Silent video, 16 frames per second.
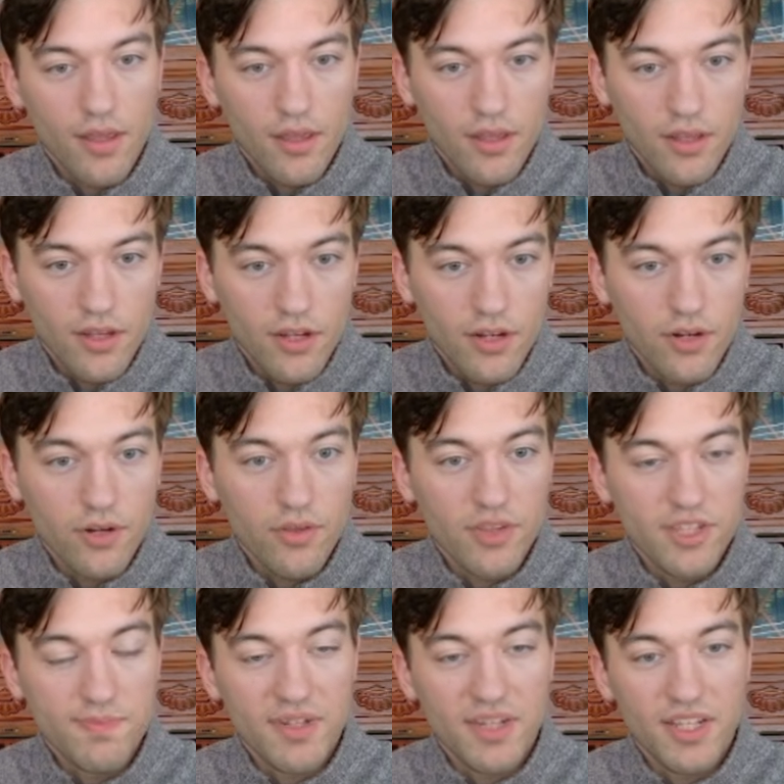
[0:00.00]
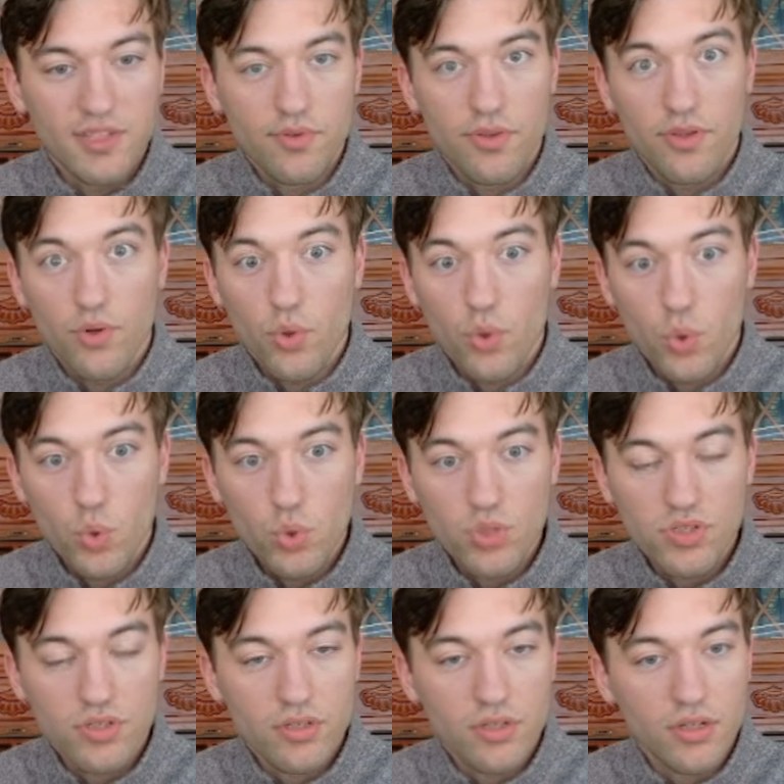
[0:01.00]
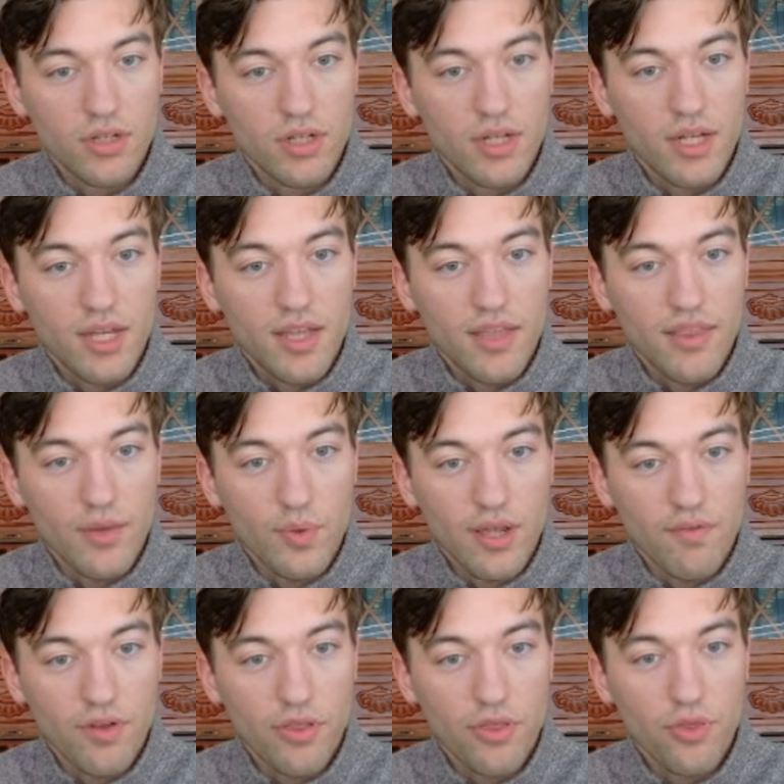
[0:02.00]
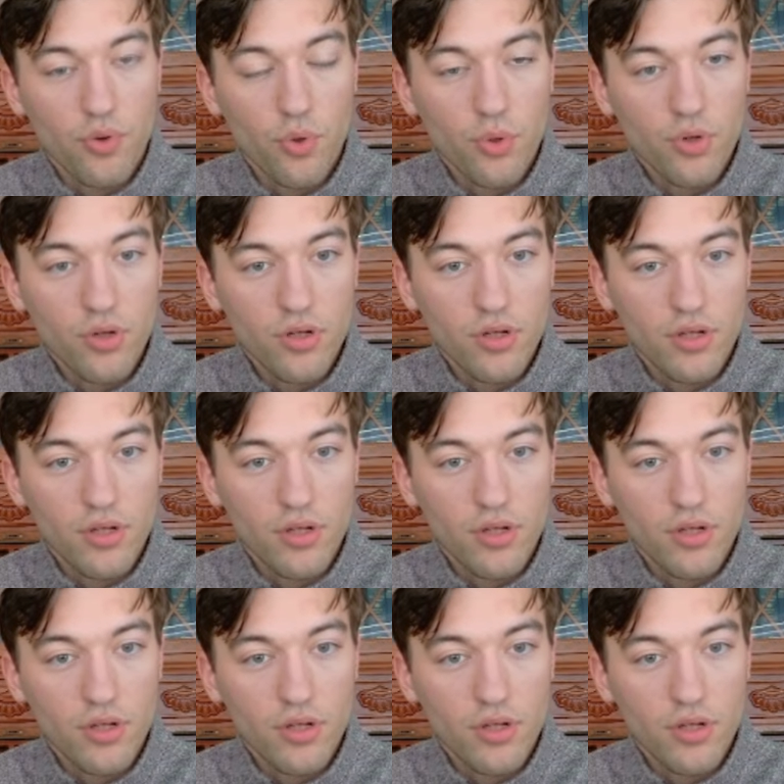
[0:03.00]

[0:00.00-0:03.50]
Here, this begins with an os, then we have a thorn,